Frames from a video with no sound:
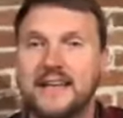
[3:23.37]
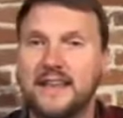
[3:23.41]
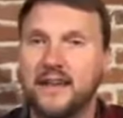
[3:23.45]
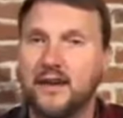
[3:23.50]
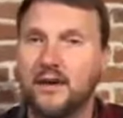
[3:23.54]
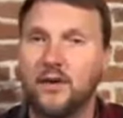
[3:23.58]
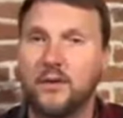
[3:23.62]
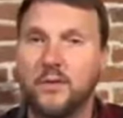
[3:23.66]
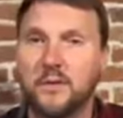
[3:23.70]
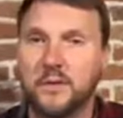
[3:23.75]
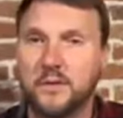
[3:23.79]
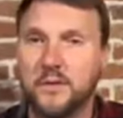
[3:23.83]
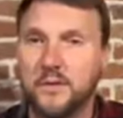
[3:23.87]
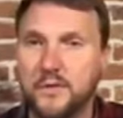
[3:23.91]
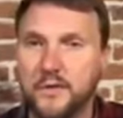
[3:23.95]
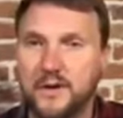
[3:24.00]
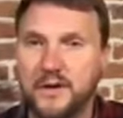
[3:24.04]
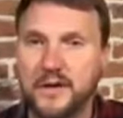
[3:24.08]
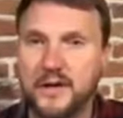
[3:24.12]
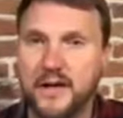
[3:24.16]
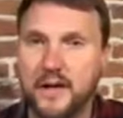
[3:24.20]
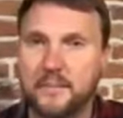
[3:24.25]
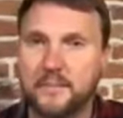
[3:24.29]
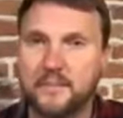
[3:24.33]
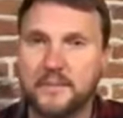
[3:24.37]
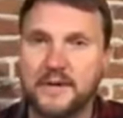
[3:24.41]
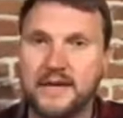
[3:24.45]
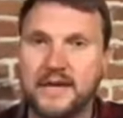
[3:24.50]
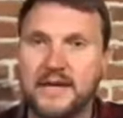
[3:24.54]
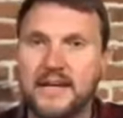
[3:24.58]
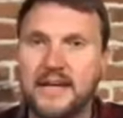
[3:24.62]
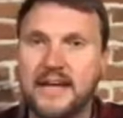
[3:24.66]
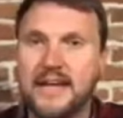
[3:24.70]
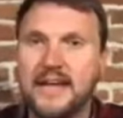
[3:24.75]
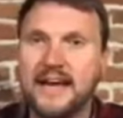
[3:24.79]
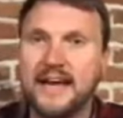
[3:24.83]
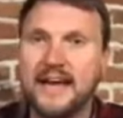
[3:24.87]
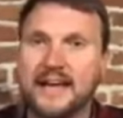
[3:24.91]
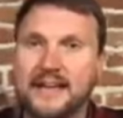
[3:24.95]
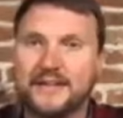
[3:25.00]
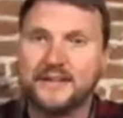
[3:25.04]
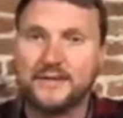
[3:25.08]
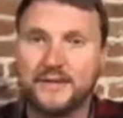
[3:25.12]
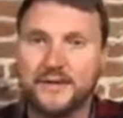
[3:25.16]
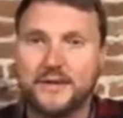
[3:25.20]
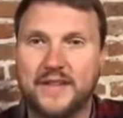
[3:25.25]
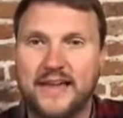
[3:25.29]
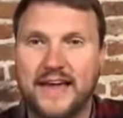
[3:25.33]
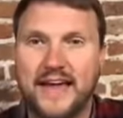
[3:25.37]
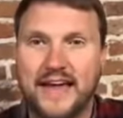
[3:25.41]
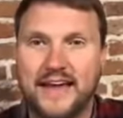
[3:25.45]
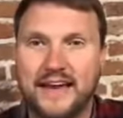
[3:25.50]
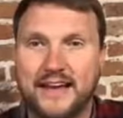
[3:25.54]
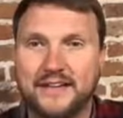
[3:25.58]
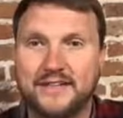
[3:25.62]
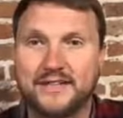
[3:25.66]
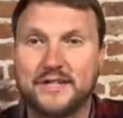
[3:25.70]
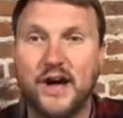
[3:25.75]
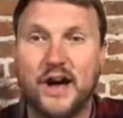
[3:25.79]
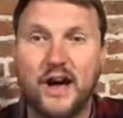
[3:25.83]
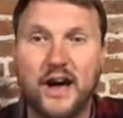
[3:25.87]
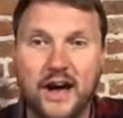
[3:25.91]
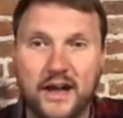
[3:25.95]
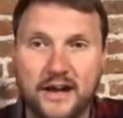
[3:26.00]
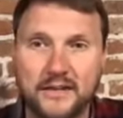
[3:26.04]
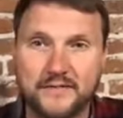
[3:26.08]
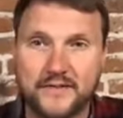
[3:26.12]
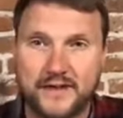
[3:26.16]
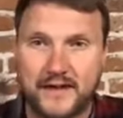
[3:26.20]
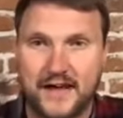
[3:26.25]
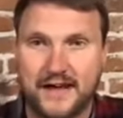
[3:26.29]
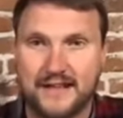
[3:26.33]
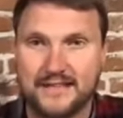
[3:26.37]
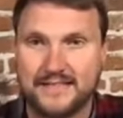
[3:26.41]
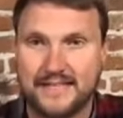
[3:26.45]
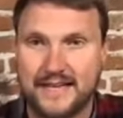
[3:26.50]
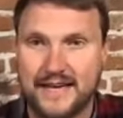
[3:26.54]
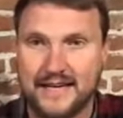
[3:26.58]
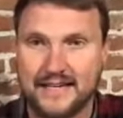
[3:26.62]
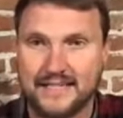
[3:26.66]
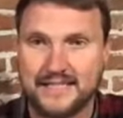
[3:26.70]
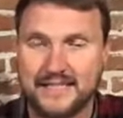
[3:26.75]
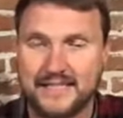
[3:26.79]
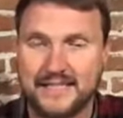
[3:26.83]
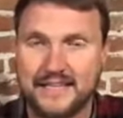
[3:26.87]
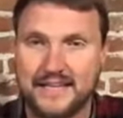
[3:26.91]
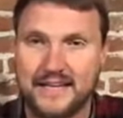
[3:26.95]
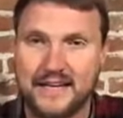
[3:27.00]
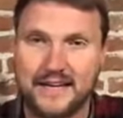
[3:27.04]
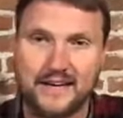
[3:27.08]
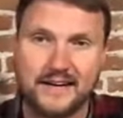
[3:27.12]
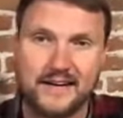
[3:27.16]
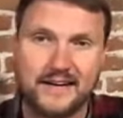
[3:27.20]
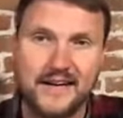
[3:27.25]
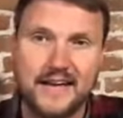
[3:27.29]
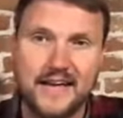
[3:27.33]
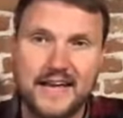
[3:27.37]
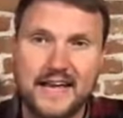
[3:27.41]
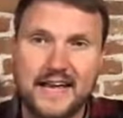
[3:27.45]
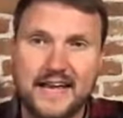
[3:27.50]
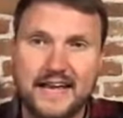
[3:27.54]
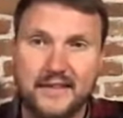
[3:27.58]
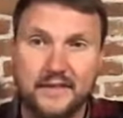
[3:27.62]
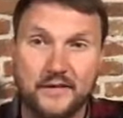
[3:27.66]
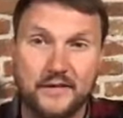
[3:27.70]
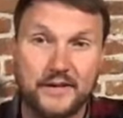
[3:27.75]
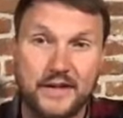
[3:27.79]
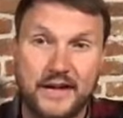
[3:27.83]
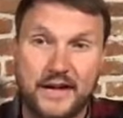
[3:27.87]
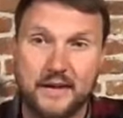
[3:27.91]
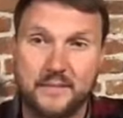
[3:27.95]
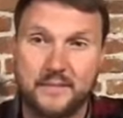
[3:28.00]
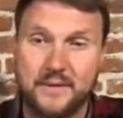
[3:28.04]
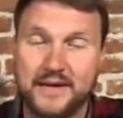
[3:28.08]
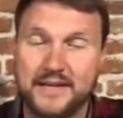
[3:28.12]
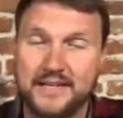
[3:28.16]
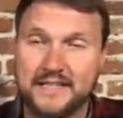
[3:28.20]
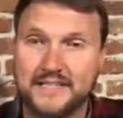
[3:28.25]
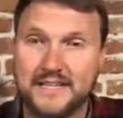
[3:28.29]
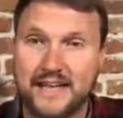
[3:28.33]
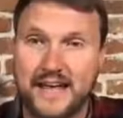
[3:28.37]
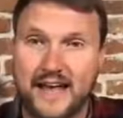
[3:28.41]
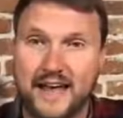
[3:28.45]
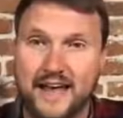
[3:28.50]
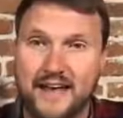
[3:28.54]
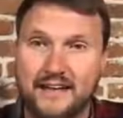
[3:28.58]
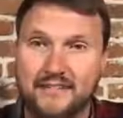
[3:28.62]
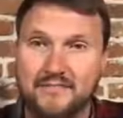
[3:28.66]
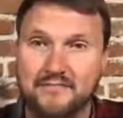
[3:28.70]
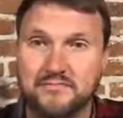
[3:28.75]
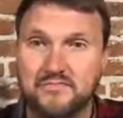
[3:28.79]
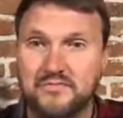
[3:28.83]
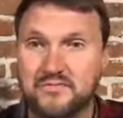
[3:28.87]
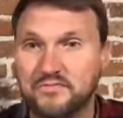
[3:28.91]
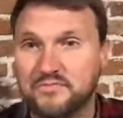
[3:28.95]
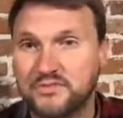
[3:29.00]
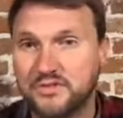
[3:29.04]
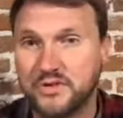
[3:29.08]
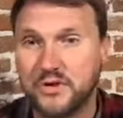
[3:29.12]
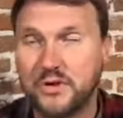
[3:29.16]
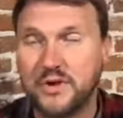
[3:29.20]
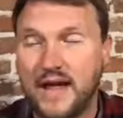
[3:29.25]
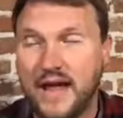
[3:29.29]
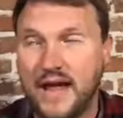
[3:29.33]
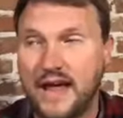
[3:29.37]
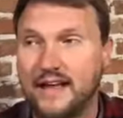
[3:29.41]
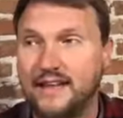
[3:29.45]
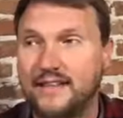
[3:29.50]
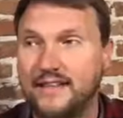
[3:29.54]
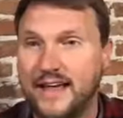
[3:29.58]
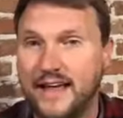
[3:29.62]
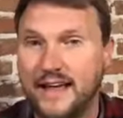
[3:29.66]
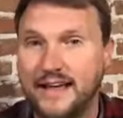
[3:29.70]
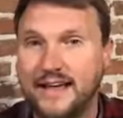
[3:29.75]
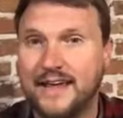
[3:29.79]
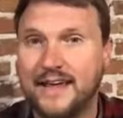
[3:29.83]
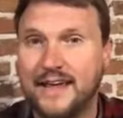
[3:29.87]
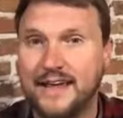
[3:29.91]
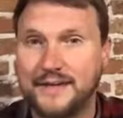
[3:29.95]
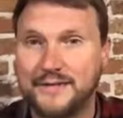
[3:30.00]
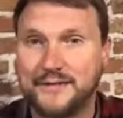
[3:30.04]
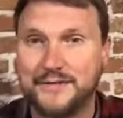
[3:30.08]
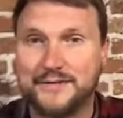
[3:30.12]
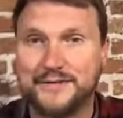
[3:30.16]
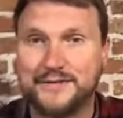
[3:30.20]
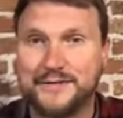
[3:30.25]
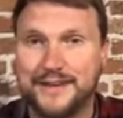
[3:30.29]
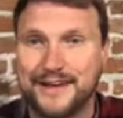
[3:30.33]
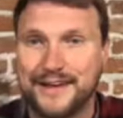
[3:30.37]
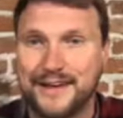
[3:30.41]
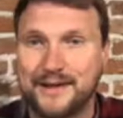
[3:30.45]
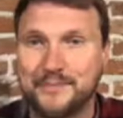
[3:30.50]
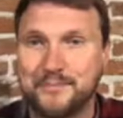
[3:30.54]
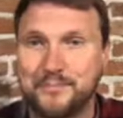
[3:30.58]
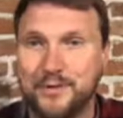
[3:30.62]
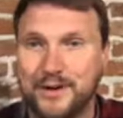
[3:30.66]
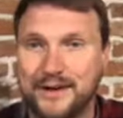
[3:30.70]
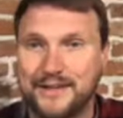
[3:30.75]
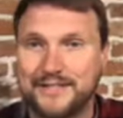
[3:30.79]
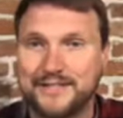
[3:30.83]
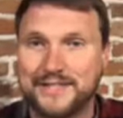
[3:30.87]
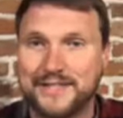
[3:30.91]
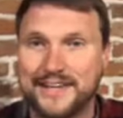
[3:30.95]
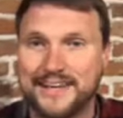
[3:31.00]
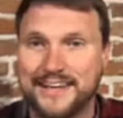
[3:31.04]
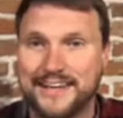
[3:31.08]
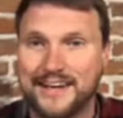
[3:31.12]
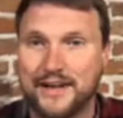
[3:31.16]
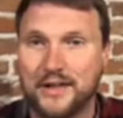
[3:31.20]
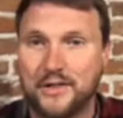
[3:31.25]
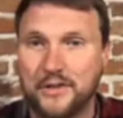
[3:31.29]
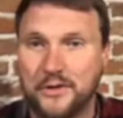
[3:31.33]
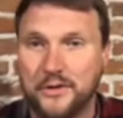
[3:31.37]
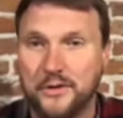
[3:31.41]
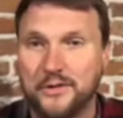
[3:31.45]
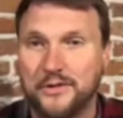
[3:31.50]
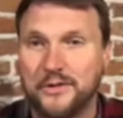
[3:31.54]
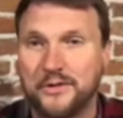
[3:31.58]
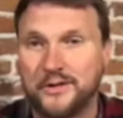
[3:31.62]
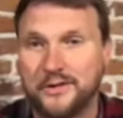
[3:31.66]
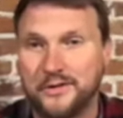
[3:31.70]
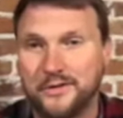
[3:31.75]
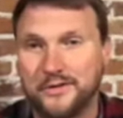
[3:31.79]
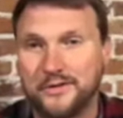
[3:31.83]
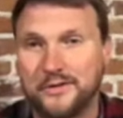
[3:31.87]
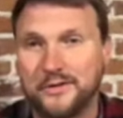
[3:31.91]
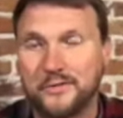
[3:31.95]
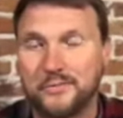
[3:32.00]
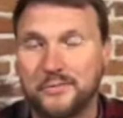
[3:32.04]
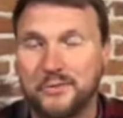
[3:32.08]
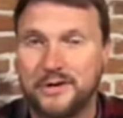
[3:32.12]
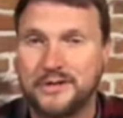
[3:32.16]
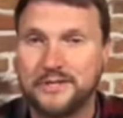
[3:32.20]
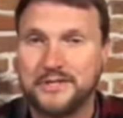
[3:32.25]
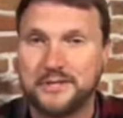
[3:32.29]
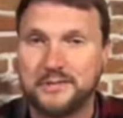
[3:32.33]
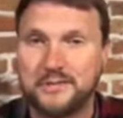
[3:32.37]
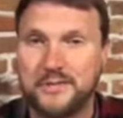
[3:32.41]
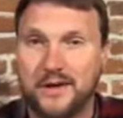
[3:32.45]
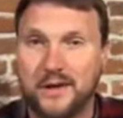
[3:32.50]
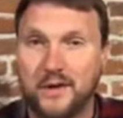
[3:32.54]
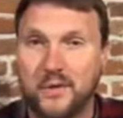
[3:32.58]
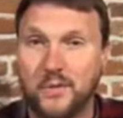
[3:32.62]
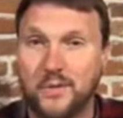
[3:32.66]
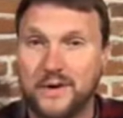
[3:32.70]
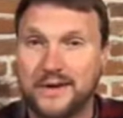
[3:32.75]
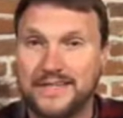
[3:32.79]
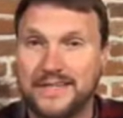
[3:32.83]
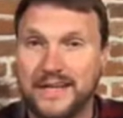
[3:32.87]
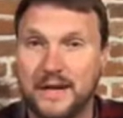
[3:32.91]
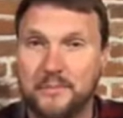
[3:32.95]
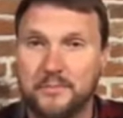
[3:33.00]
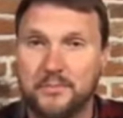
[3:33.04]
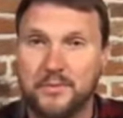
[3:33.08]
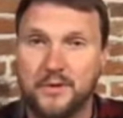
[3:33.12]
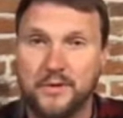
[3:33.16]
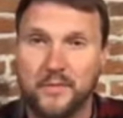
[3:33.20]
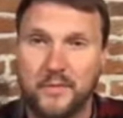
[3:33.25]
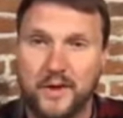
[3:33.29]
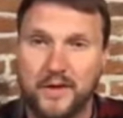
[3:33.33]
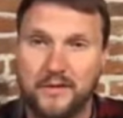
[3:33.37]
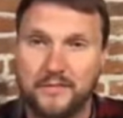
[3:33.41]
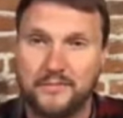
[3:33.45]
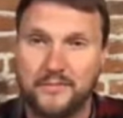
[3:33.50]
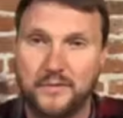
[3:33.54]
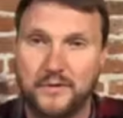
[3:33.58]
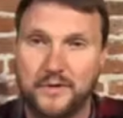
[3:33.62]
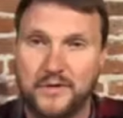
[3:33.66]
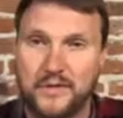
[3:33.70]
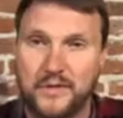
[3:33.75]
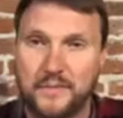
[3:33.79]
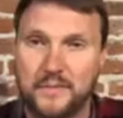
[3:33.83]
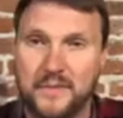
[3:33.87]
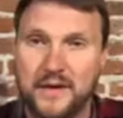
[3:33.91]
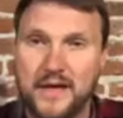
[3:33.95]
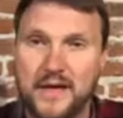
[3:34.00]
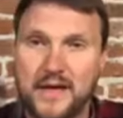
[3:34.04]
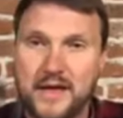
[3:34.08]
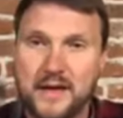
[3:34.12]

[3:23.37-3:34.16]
They're a recruiting company, and so they had a ton of contacts in there in their database. And so, yeah, in that case, uh, pricing, you know, their their their pricing model worked out pretty well for them.